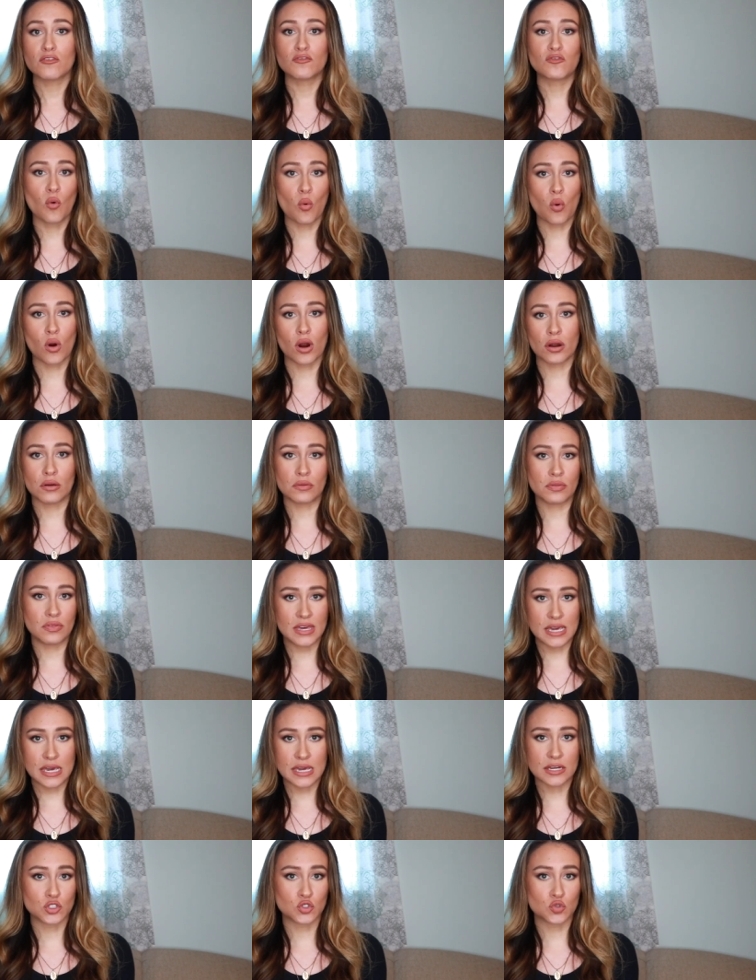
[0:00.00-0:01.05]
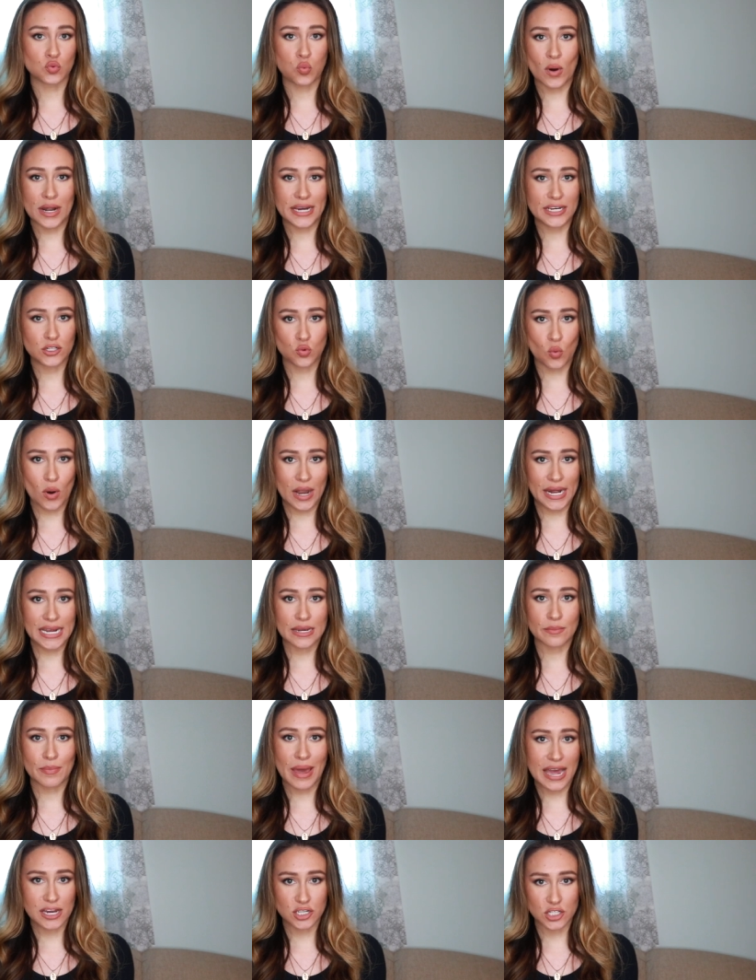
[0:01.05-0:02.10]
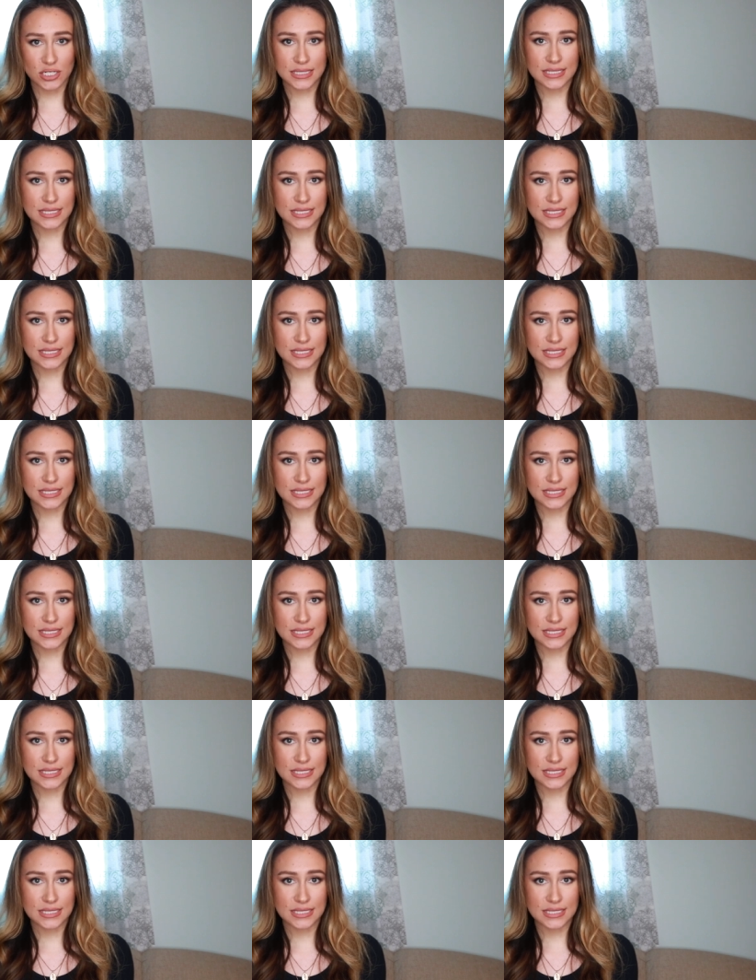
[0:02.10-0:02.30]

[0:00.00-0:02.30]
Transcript: for the 2020 pageant